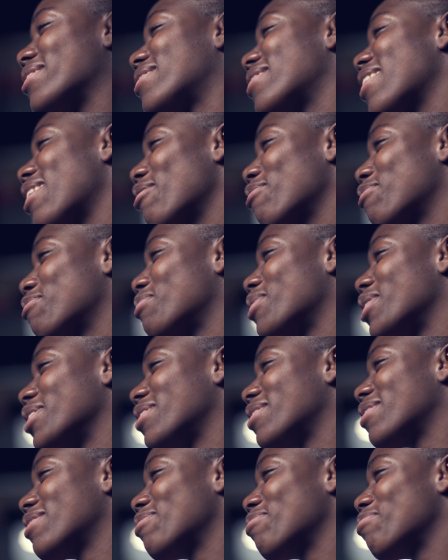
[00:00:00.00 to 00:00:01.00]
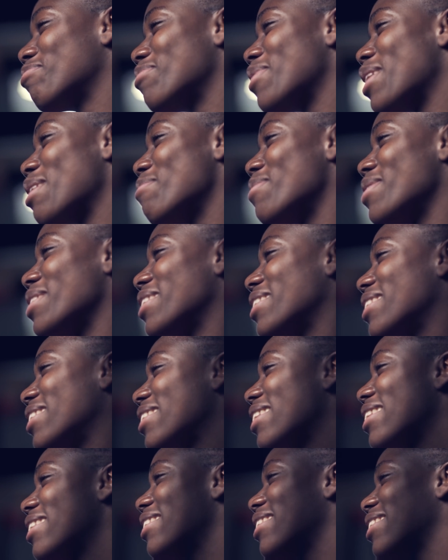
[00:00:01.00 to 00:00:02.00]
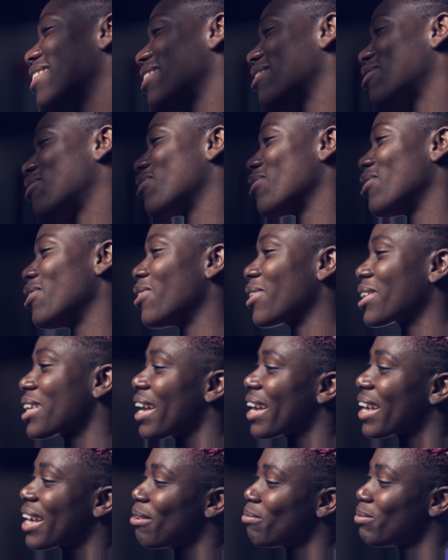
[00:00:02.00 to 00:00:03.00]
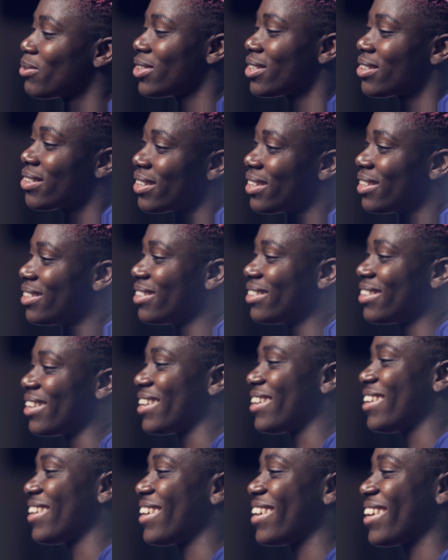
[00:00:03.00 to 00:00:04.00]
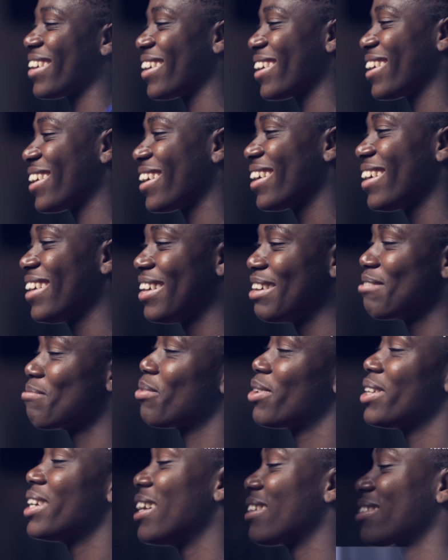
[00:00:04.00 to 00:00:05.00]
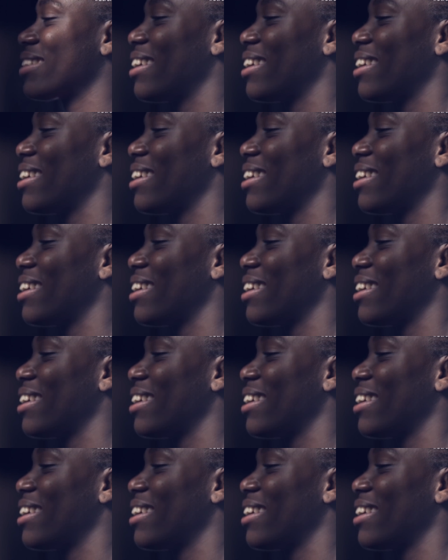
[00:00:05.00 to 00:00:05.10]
I just want to leave, you know. But you don't want to let your parents down because they now give you